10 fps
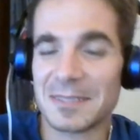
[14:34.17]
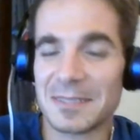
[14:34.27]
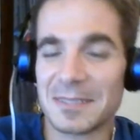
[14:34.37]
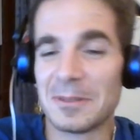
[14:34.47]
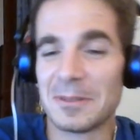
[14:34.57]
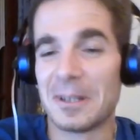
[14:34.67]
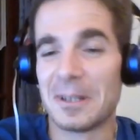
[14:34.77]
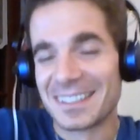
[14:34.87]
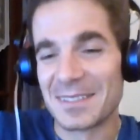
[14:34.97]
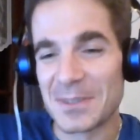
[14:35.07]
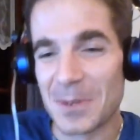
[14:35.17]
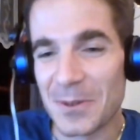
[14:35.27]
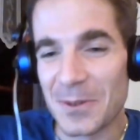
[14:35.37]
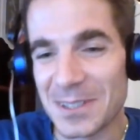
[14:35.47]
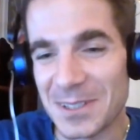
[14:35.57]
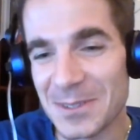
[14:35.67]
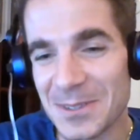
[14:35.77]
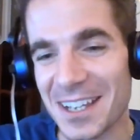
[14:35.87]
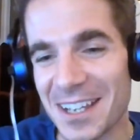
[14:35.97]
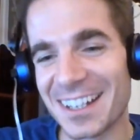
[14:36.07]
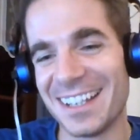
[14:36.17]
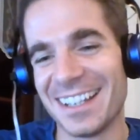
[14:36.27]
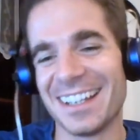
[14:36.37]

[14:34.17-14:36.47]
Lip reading: Well, there was more questions together.